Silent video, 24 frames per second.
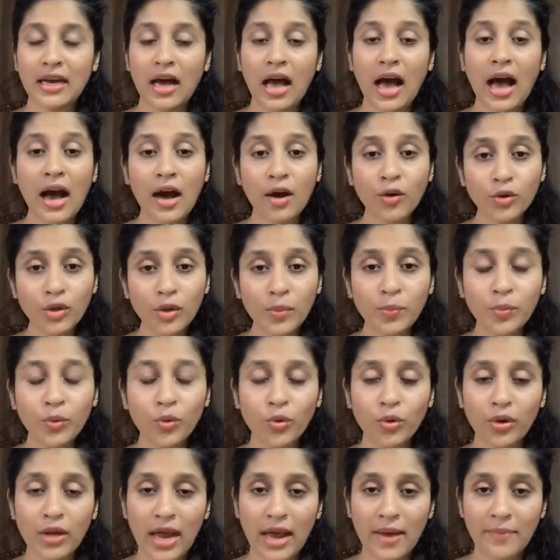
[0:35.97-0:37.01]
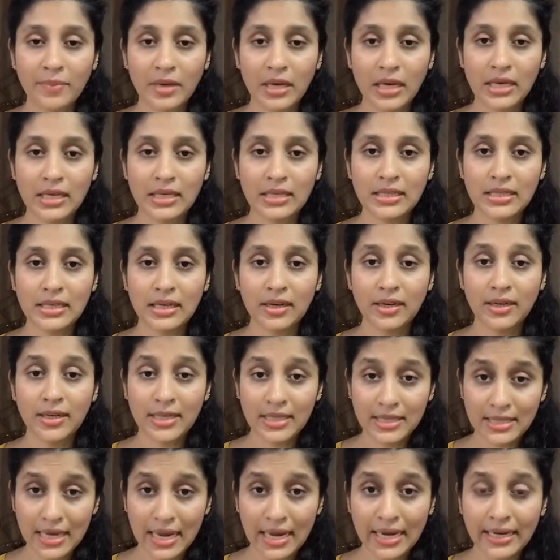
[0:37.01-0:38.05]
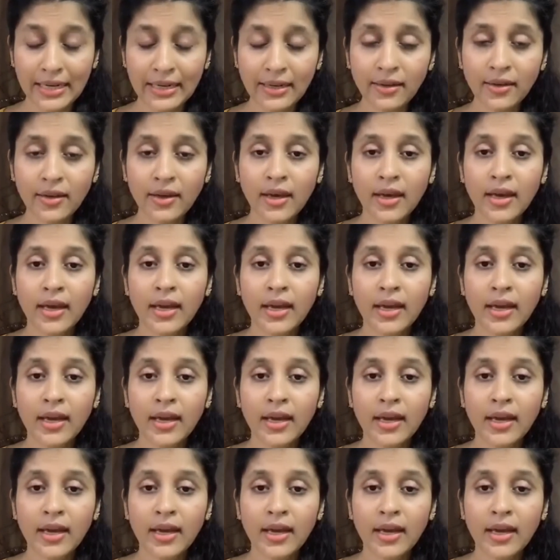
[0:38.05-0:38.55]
how the program is designed